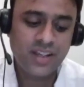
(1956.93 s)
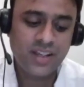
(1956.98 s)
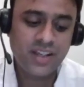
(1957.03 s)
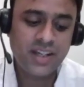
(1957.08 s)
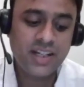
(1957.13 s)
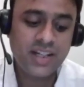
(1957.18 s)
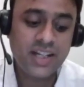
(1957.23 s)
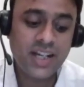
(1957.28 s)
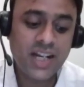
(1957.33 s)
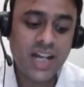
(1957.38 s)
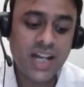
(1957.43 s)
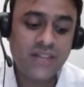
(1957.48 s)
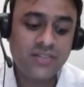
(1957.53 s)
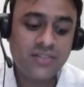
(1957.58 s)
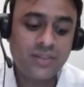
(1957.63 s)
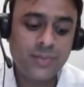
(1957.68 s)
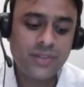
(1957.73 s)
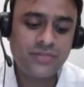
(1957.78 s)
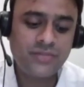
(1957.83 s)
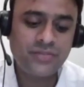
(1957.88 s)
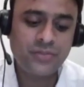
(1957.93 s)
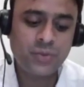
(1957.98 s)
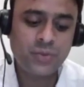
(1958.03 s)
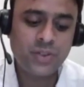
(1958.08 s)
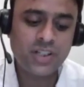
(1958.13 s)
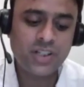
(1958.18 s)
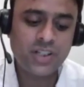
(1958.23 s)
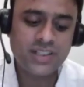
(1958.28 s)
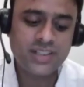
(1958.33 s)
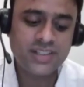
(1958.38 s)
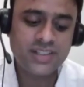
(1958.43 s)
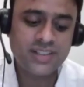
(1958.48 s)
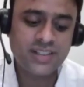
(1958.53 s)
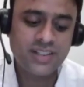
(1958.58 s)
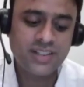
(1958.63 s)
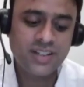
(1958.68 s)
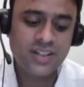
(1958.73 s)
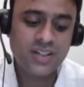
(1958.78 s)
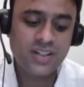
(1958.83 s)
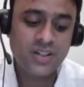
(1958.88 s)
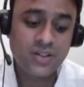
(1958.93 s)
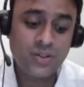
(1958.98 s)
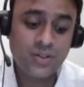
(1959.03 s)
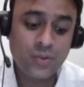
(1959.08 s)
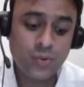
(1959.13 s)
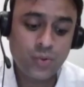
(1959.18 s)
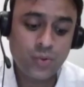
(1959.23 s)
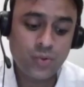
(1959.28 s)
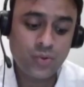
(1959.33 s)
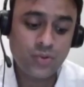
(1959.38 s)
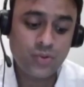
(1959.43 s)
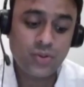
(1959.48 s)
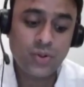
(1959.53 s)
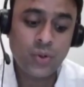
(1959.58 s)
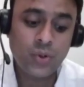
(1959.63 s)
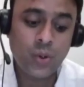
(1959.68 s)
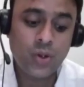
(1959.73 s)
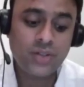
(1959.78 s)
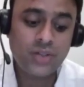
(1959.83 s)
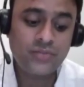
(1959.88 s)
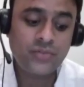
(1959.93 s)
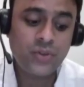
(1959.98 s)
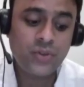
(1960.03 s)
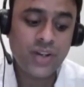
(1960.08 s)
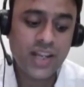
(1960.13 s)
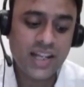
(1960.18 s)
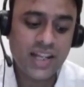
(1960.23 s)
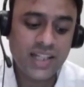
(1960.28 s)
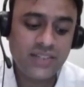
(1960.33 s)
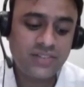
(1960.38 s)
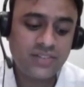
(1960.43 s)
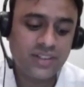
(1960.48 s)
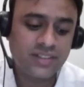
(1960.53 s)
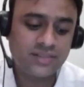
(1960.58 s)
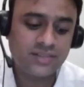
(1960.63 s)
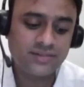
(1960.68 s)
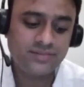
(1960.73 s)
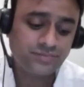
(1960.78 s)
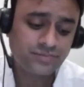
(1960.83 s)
It can never be fruitless. No, not for anyone.